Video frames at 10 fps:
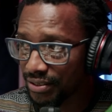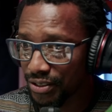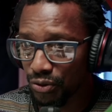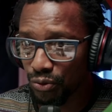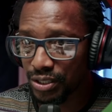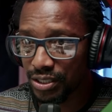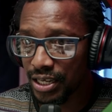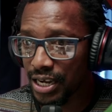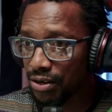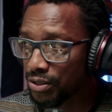You will see
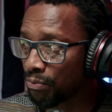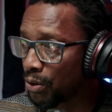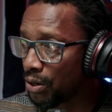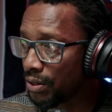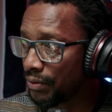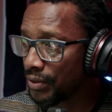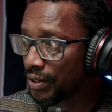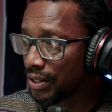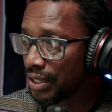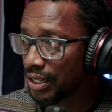how the ball
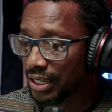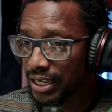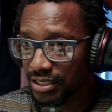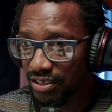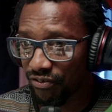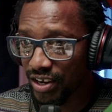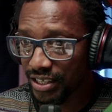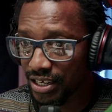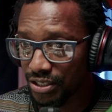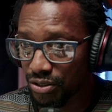gets
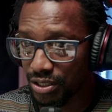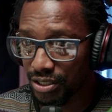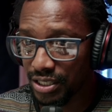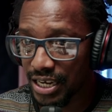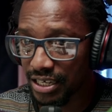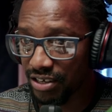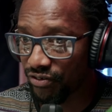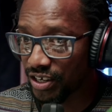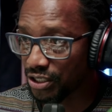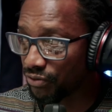deflected. You can see that
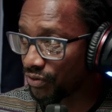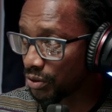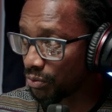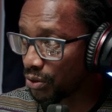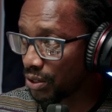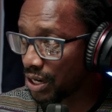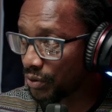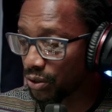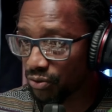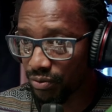deflection from the ball, how it
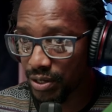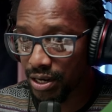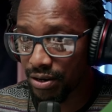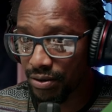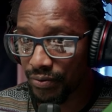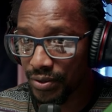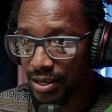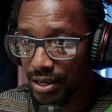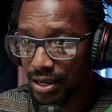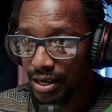goes from here
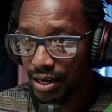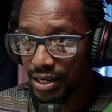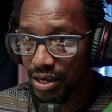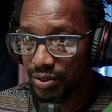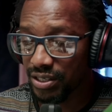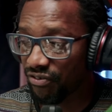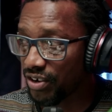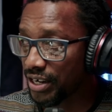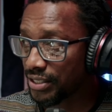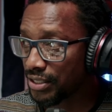and how it
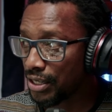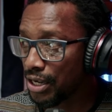deflects.